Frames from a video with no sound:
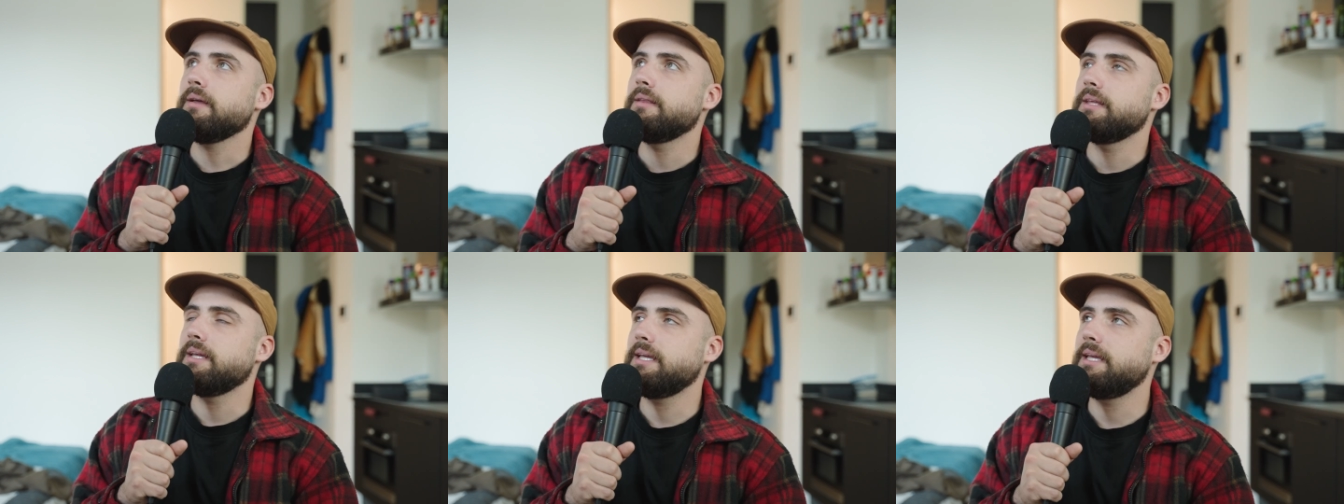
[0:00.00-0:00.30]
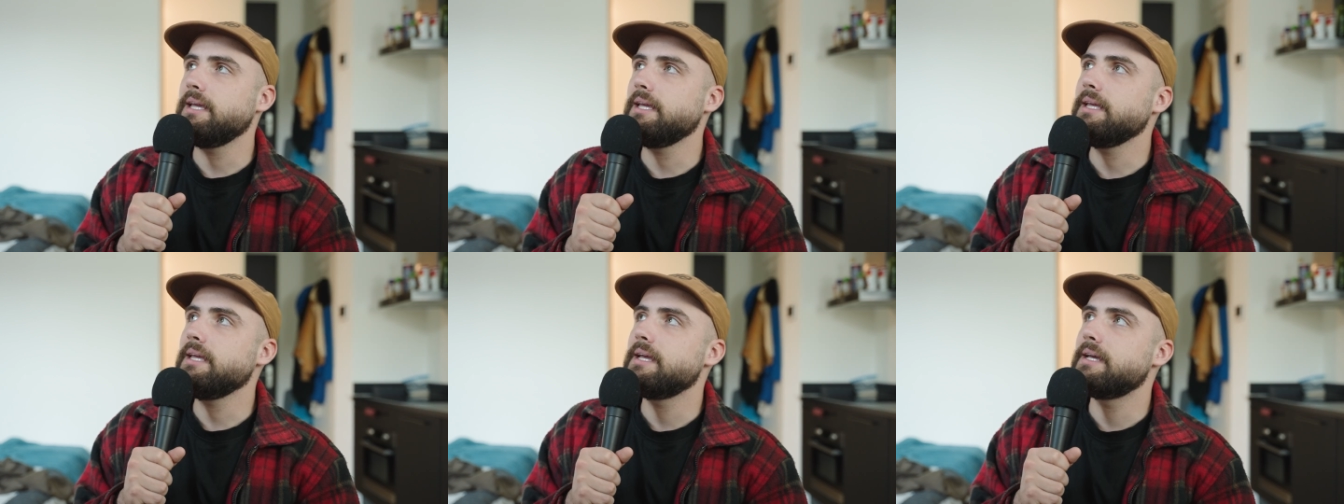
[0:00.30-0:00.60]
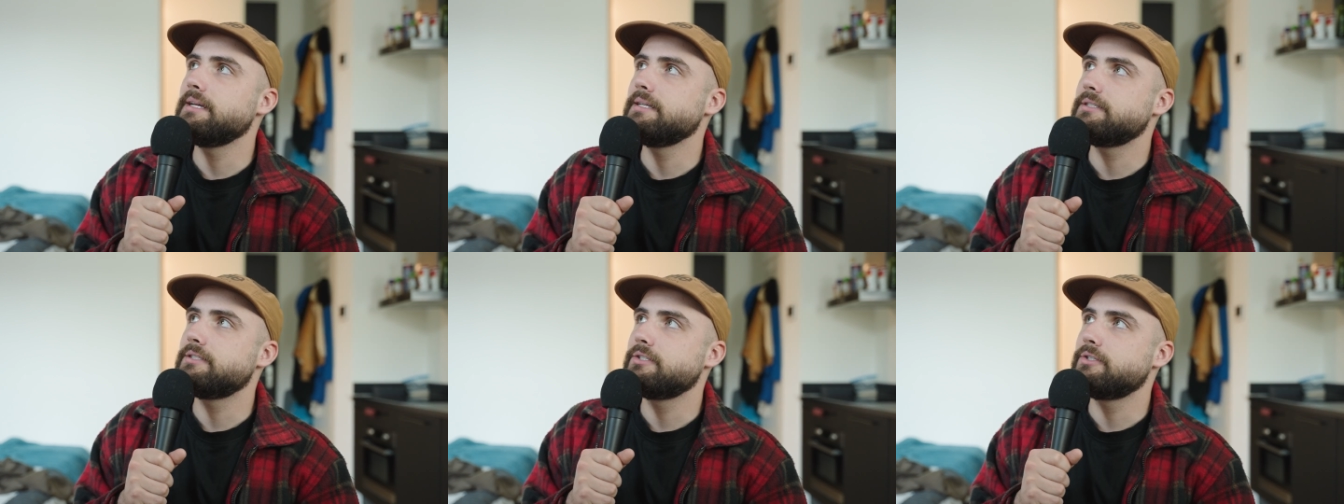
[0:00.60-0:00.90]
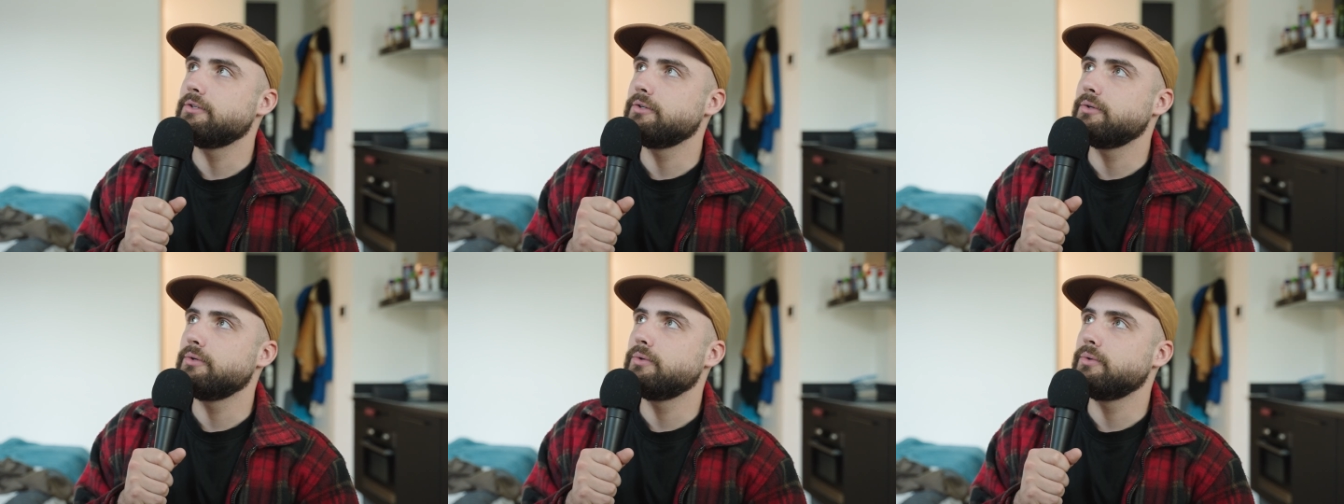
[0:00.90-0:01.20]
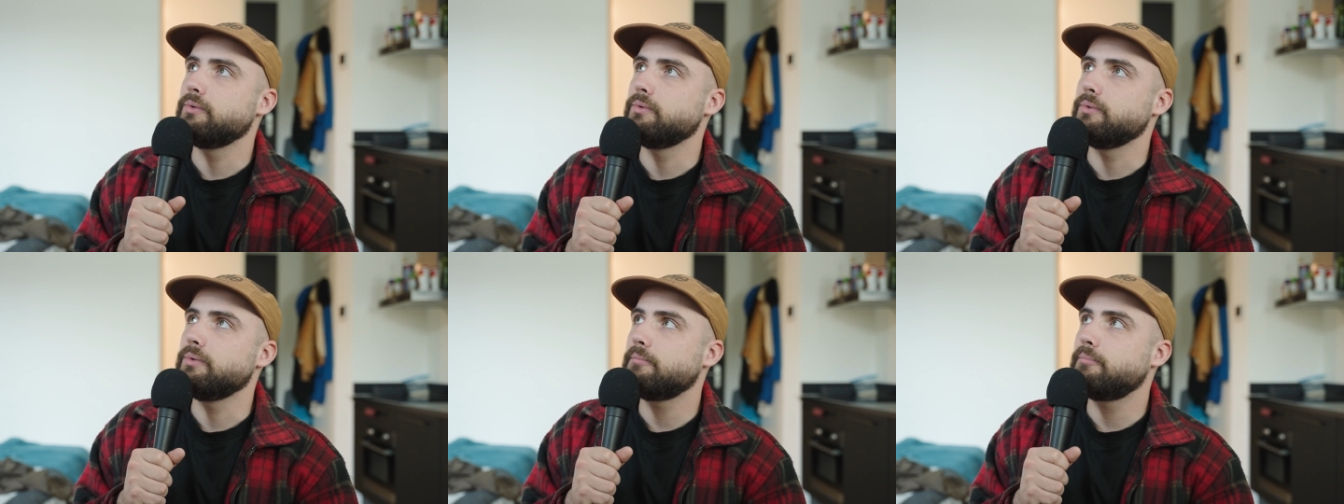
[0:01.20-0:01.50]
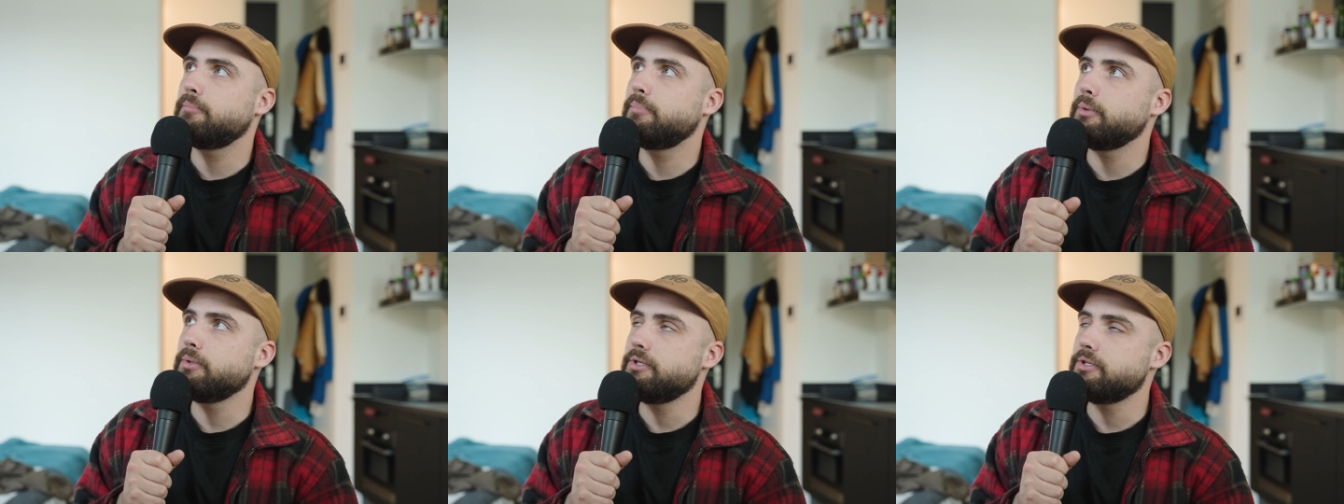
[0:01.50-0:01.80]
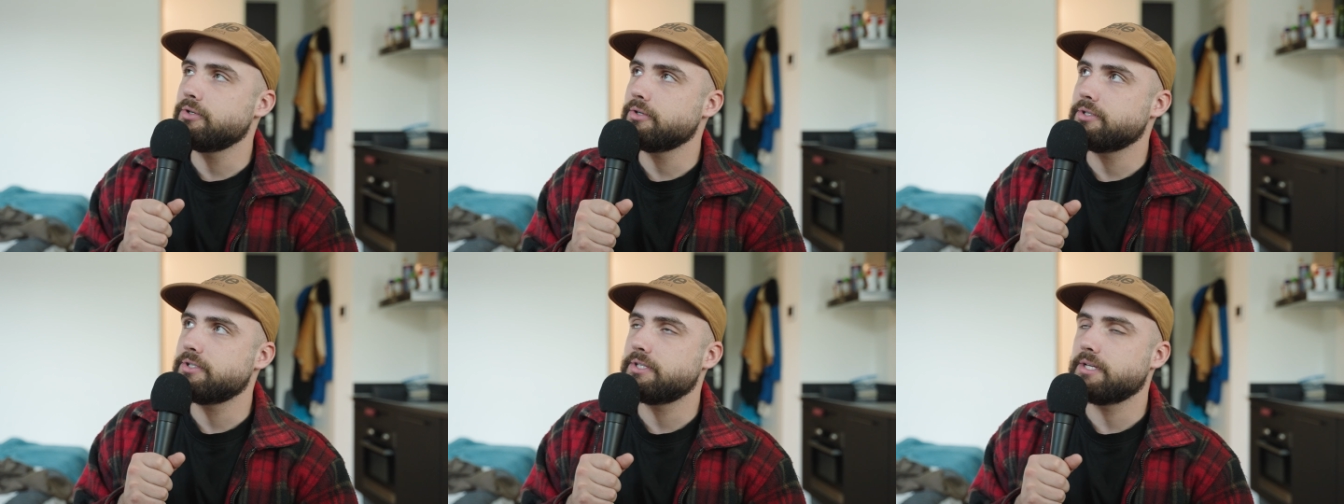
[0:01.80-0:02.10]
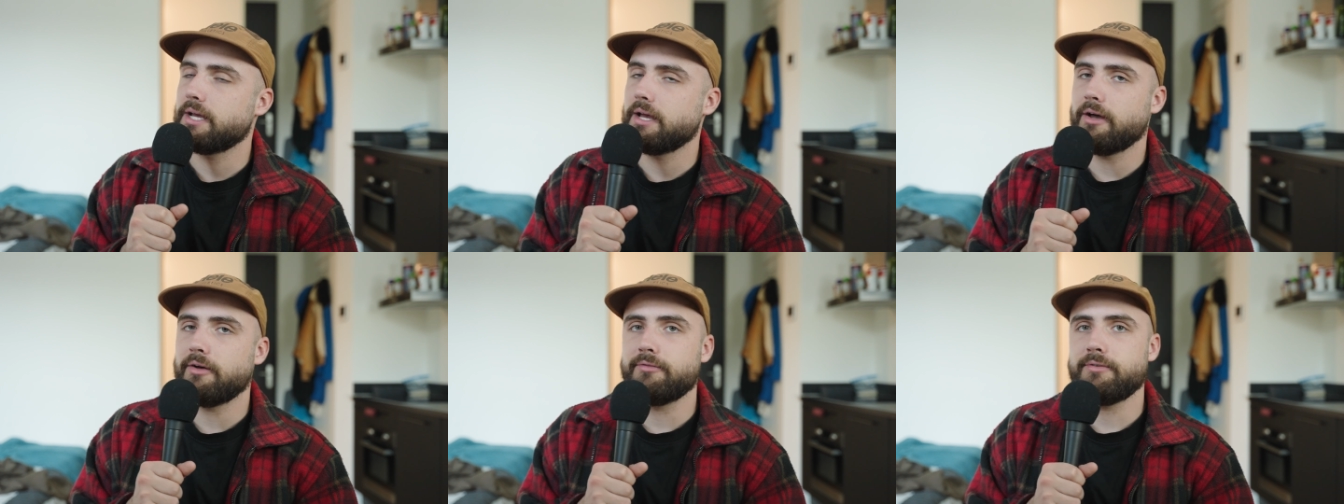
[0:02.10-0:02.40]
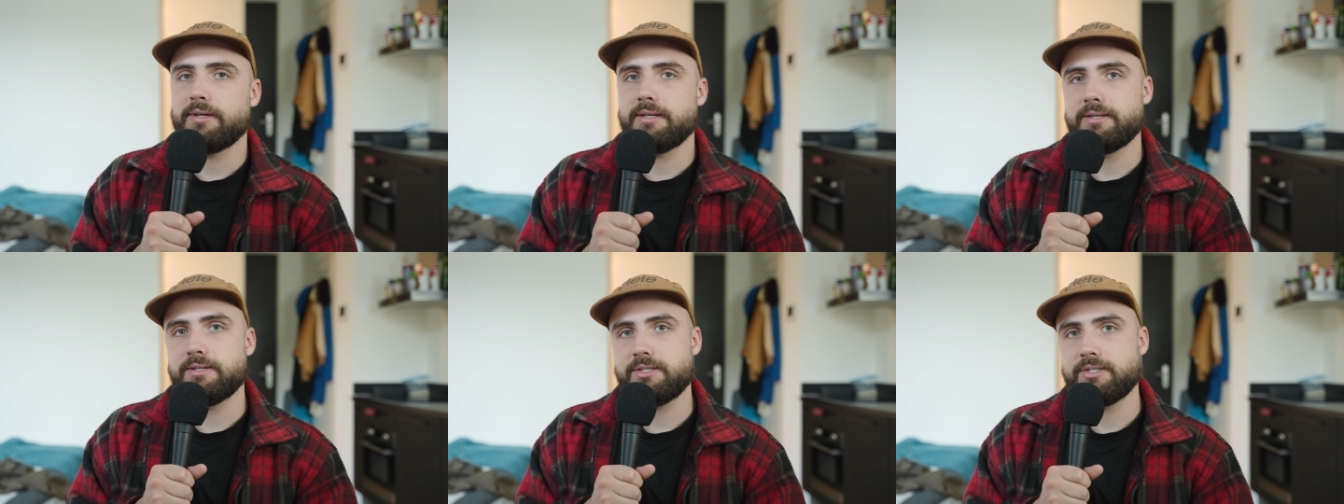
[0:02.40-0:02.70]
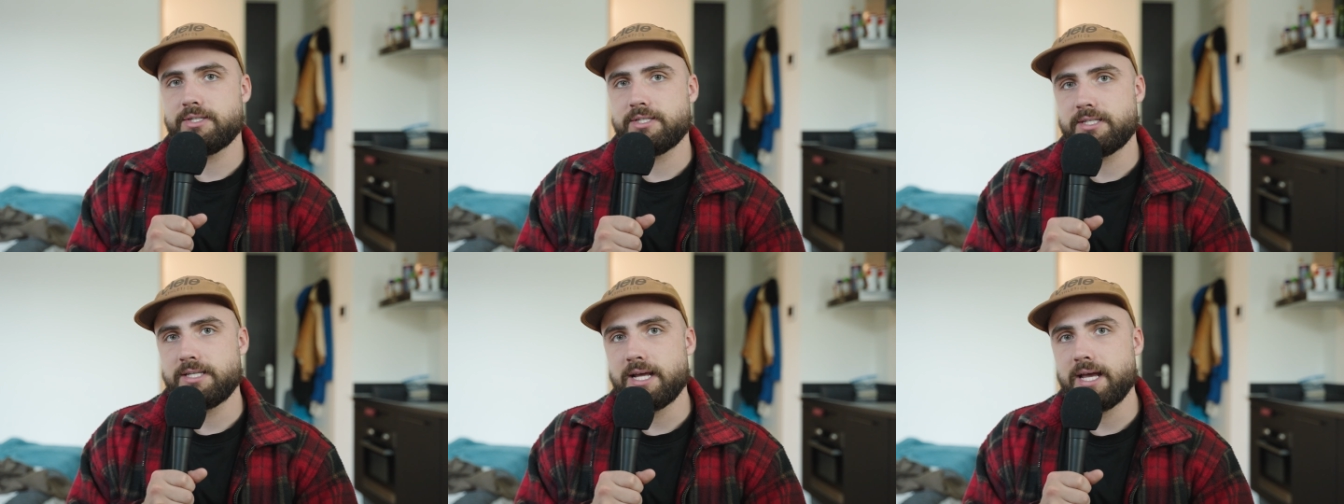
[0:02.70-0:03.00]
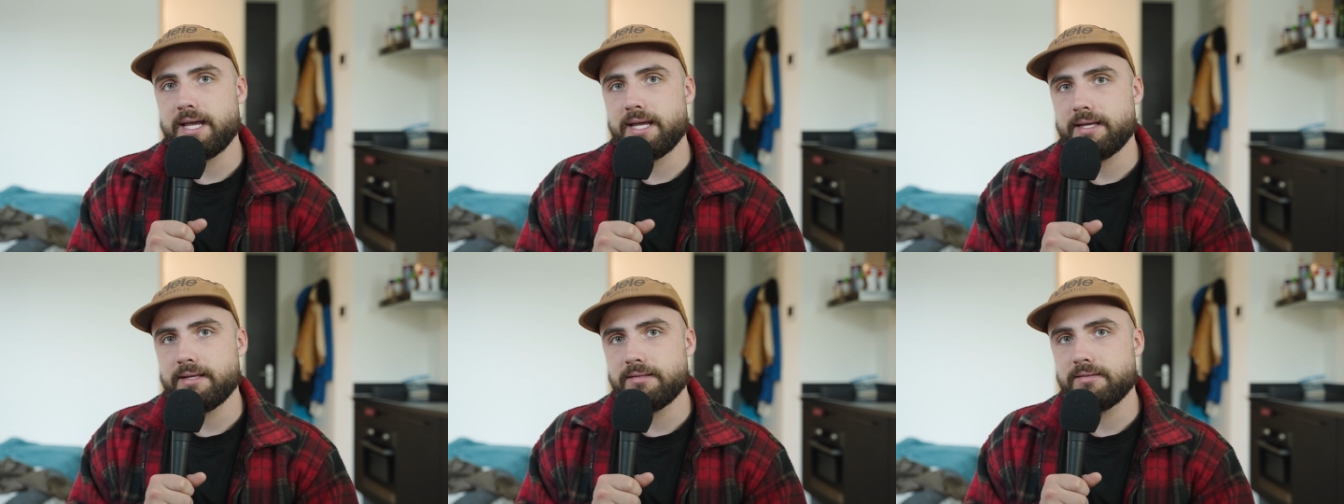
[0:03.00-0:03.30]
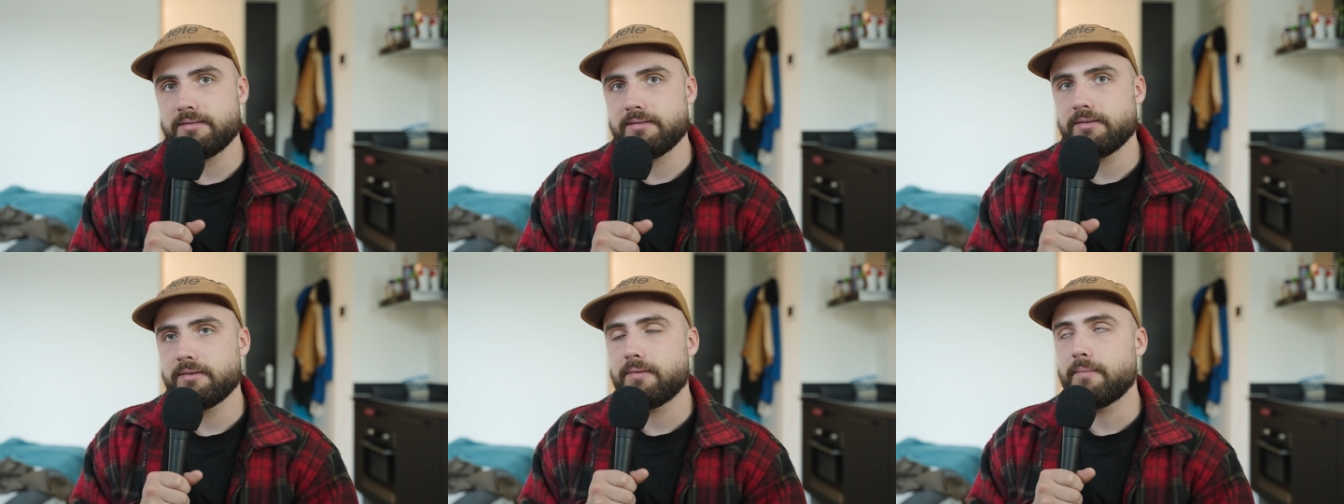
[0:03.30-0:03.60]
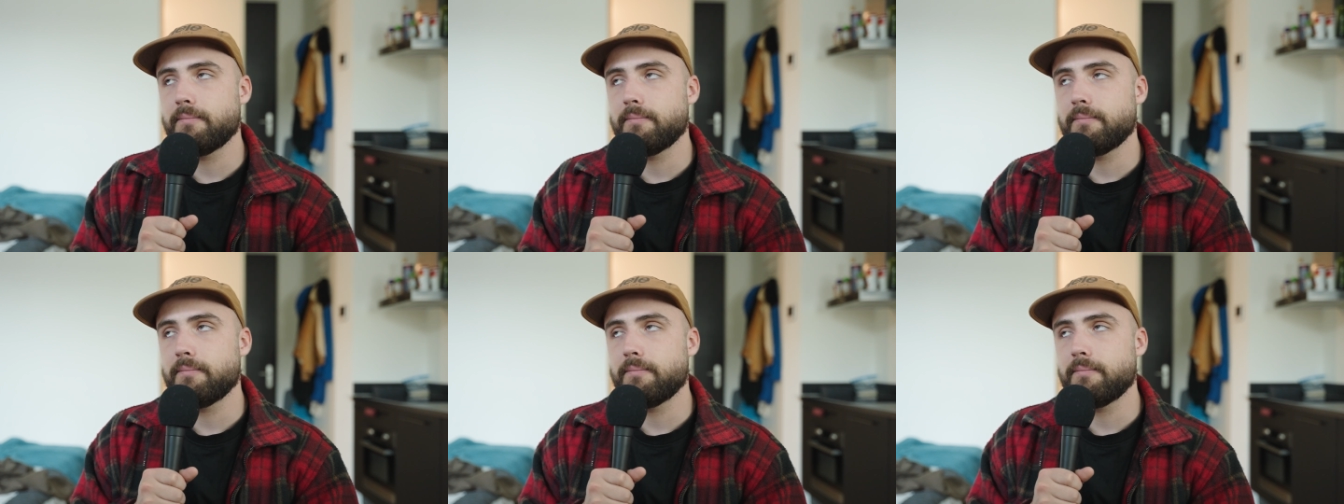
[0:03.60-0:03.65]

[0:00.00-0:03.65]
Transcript: The key is to put yourself in a state